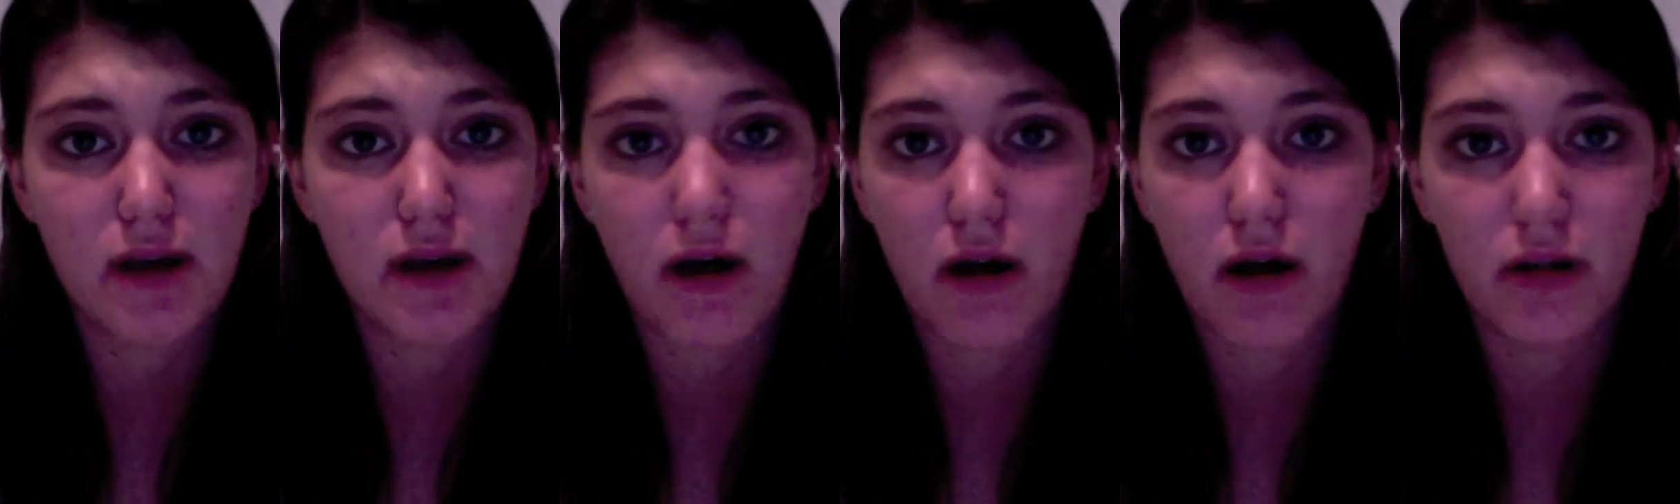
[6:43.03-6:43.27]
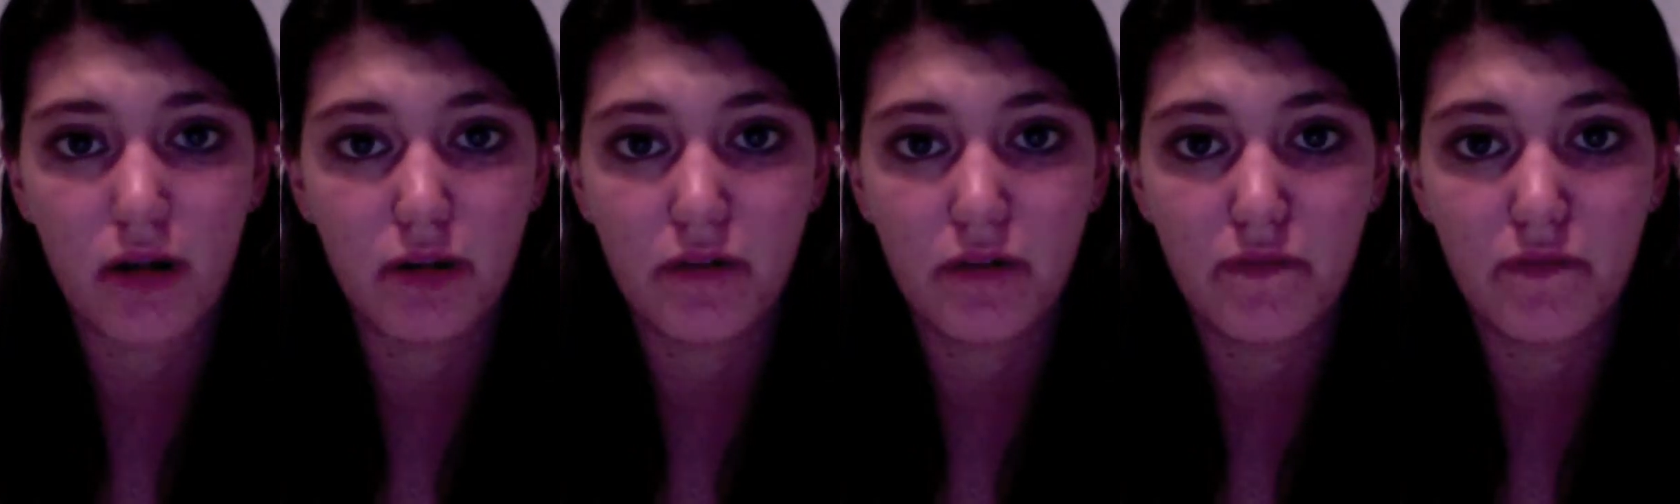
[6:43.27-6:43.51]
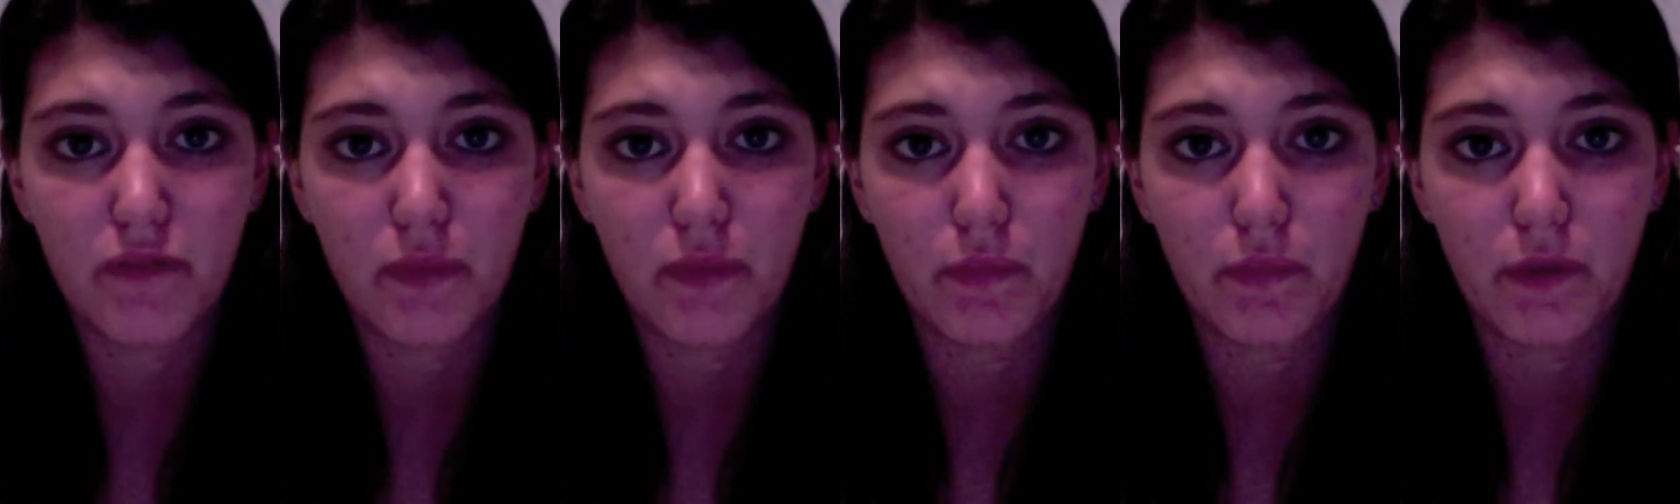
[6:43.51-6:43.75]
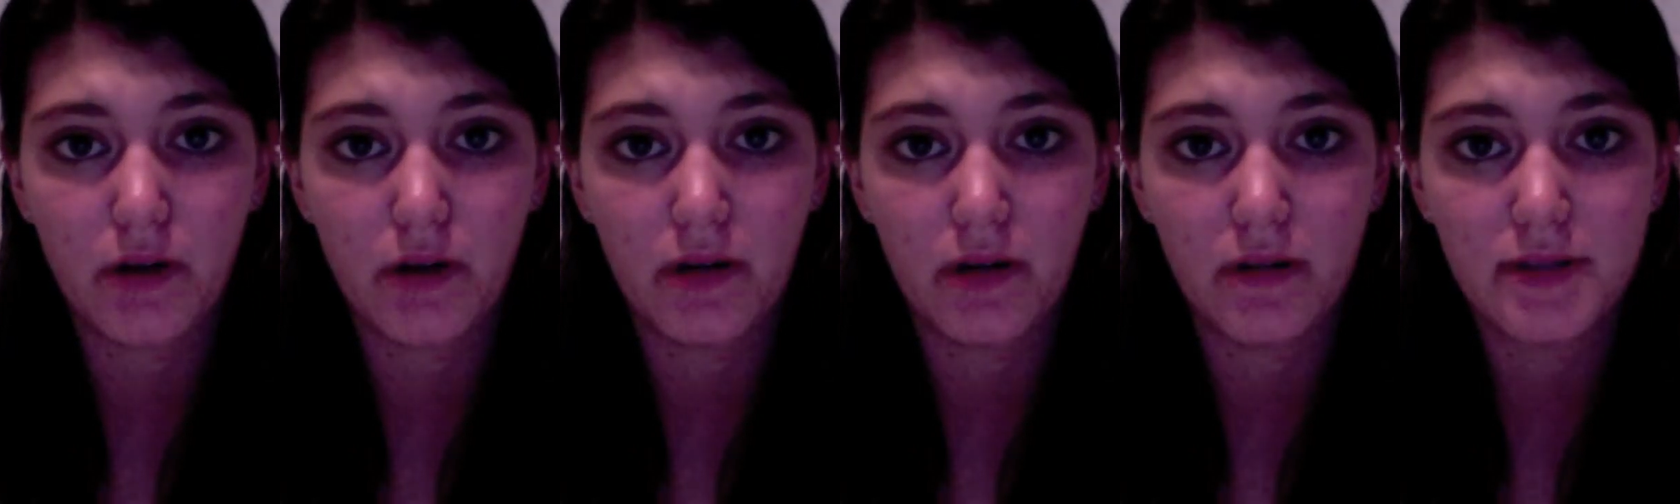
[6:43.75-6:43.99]
all over the
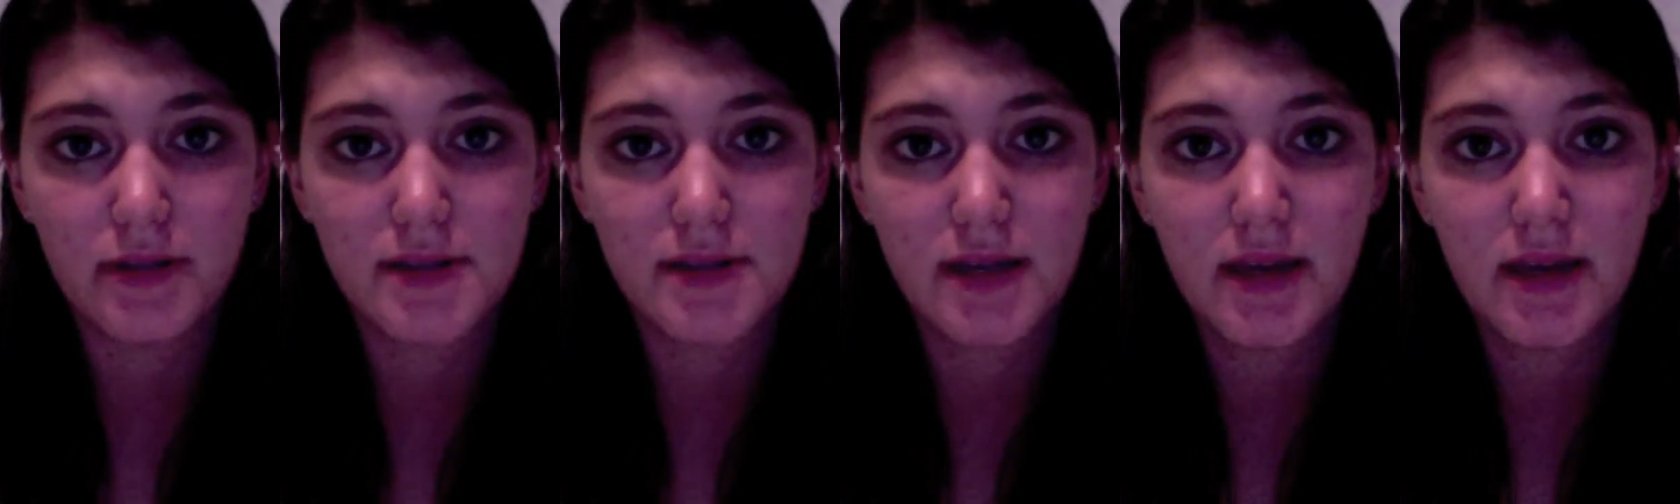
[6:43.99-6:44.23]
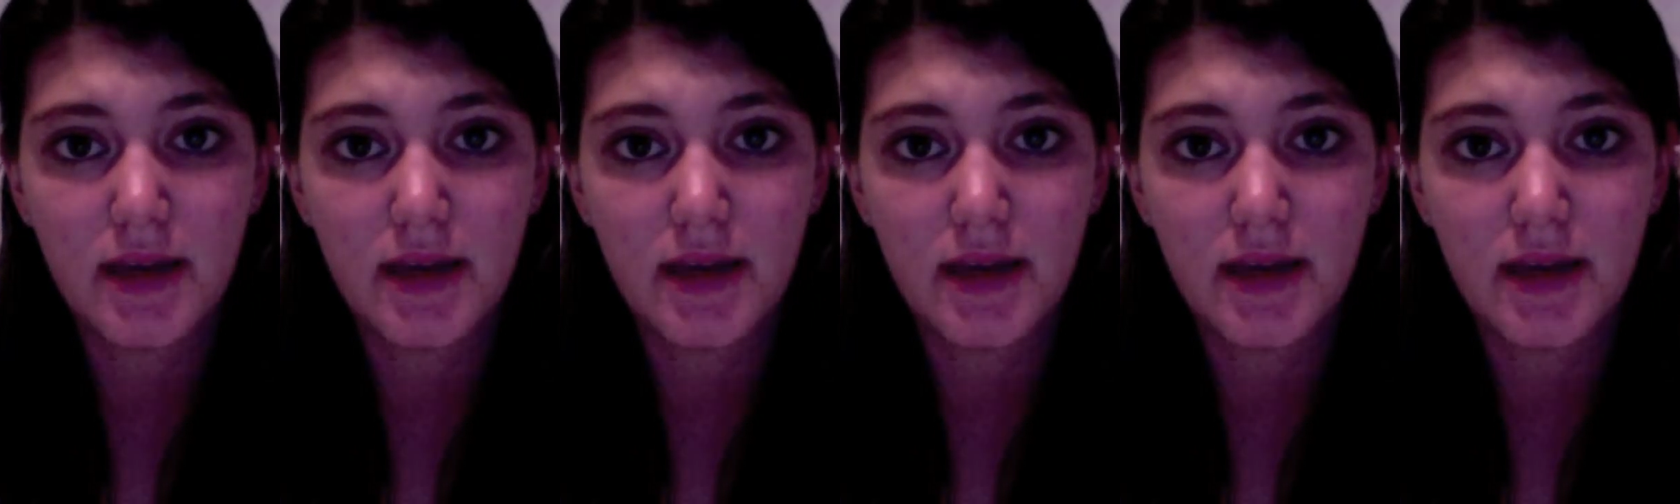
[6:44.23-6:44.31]
world,